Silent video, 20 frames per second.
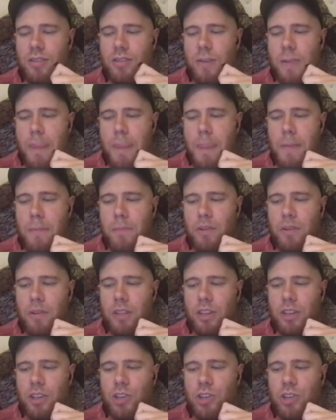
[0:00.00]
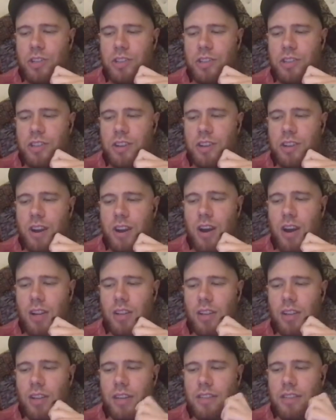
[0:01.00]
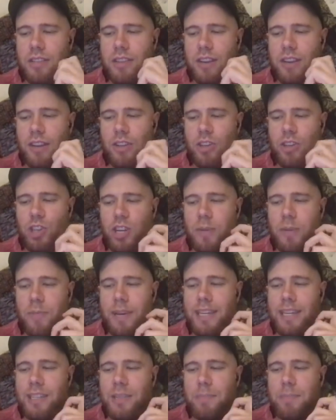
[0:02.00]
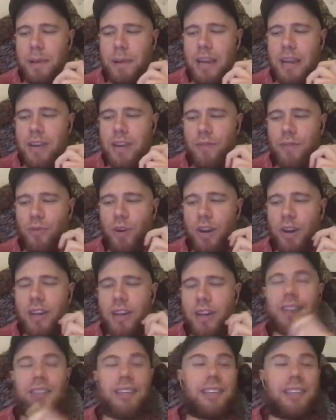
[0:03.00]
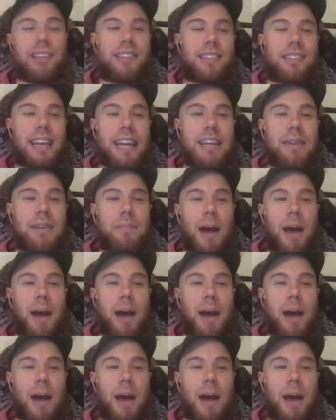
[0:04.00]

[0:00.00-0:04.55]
Malicious Carly said Jimmy's bee friendly seed packs.